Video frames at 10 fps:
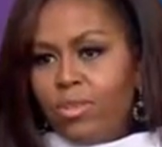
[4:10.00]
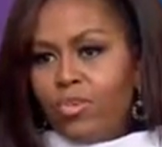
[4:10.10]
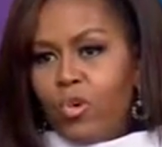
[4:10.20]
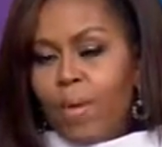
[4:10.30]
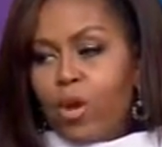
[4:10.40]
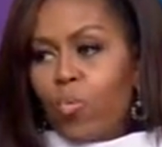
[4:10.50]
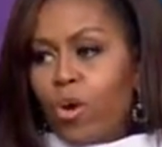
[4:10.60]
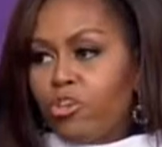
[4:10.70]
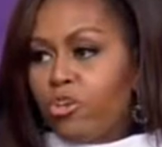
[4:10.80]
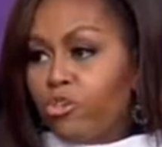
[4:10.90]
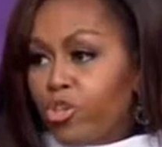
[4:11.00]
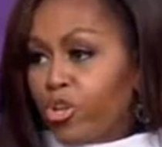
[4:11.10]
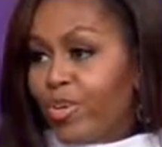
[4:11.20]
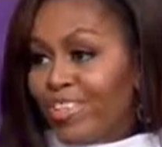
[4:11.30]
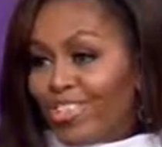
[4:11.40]
no matter where your
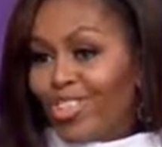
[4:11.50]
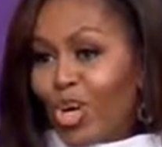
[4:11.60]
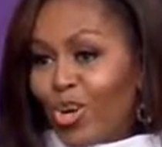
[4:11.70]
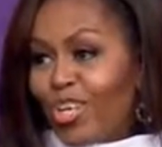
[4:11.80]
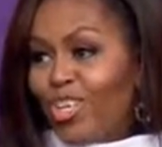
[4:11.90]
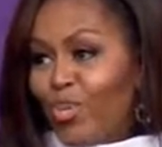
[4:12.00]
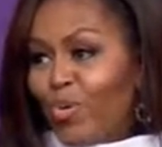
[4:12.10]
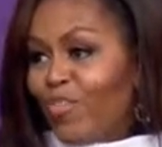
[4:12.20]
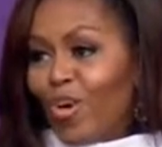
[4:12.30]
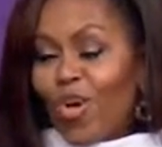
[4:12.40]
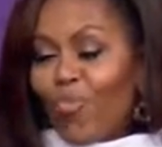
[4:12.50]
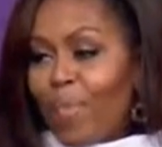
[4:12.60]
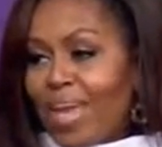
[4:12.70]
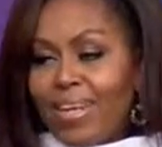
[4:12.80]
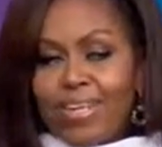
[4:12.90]
journey started, you have all
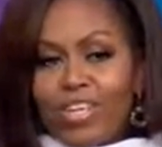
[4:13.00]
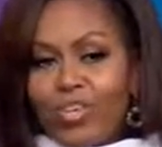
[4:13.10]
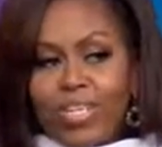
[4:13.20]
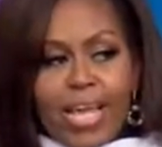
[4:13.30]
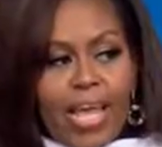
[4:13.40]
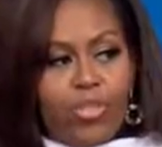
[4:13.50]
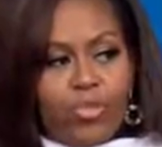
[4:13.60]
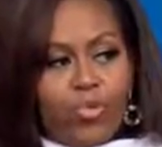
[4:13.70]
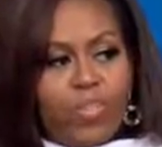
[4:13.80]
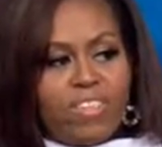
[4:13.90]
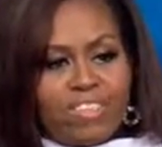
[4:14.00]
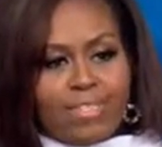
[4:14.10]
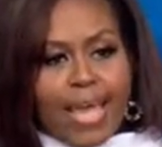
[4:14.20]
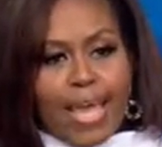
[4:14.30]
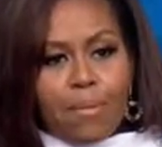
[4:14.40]
made it here today through the
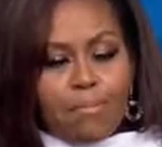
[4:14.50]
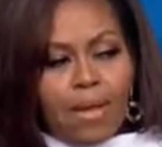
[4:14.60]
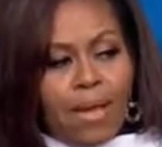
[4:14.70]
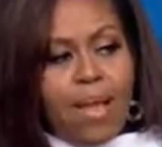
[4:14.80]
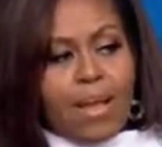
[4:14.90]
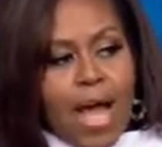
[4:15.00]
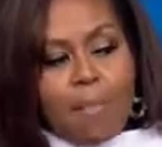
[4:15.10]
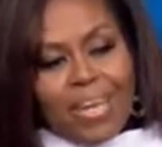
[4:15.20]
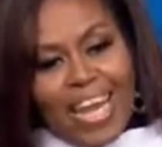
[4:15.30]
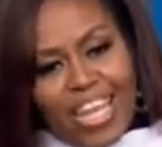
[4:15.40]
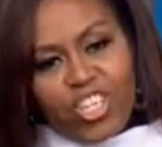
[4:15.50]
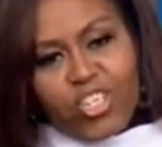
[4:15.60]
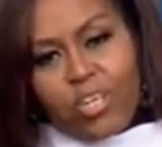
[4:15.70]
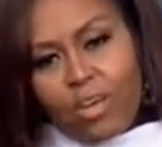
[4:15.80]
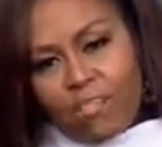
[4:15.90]
same
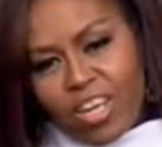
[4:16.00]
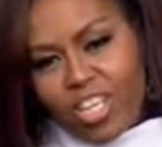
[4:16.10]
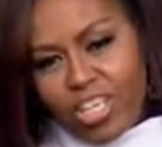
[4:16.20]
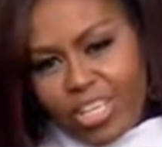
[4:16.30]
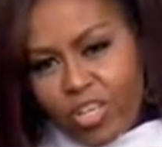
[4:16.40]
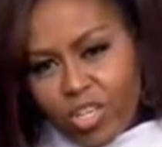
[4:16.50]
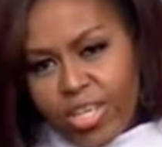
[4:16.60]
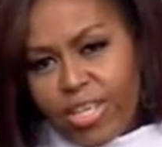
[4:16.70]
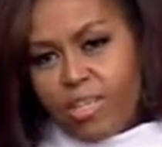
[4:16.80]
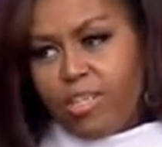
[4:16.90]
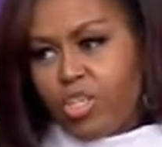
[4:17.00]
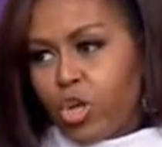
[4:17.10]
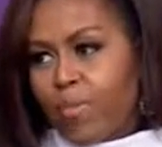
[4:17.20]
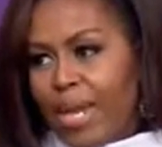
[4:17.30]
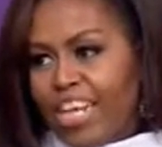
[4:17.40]
combination of unyielding
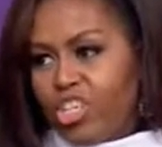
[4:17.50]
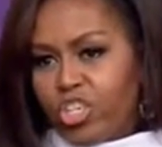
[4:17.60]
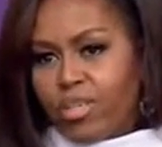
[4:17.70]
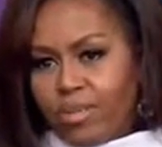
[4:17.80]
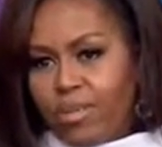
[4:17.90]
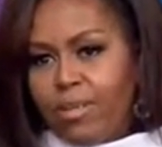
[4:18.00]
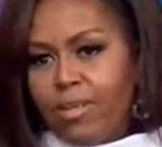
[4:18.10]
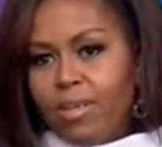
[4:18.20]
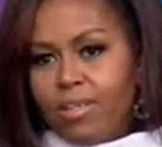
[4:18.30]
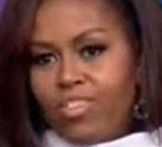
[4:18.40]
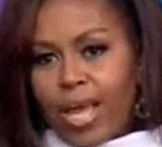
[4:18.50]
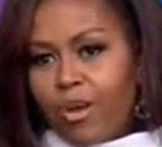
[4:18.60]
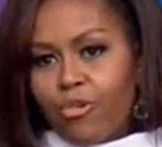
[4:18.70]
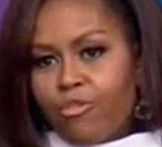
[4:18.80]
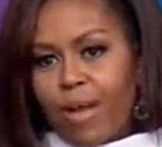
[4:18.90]
determination,
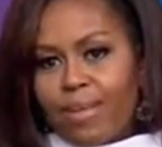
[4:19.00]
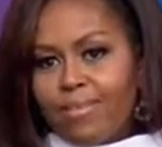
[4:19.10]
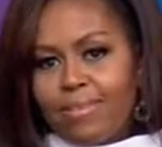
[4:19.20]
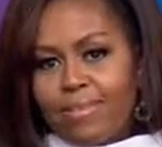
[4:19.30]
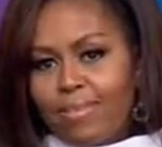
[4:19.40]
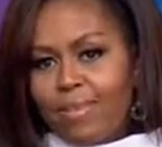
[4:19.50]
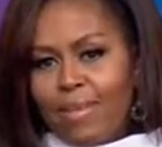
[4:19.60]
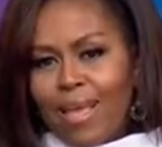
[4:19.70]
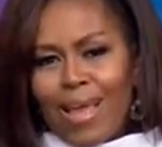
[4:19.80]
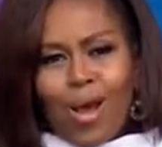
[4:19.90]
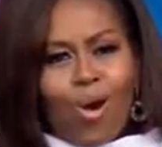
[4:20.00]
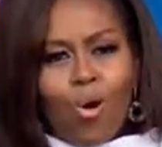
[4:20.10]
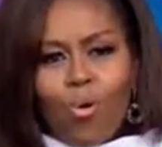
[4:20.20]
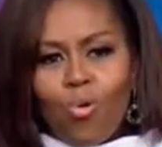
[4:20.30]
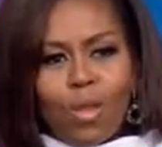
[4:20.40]
sacrifice, and a
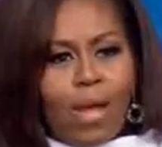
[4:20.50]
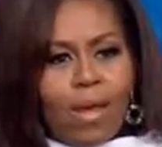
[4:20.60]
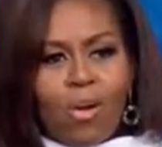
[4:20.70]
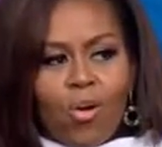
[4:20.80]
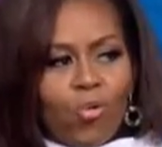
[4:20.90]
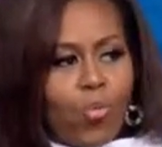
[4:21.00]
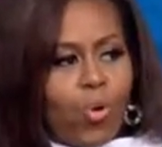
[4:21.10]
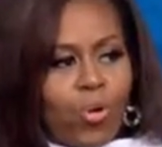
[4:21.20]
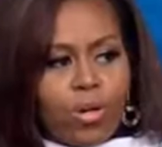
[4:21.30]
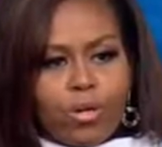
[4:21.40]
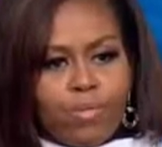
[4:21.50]
whole lot of hard work.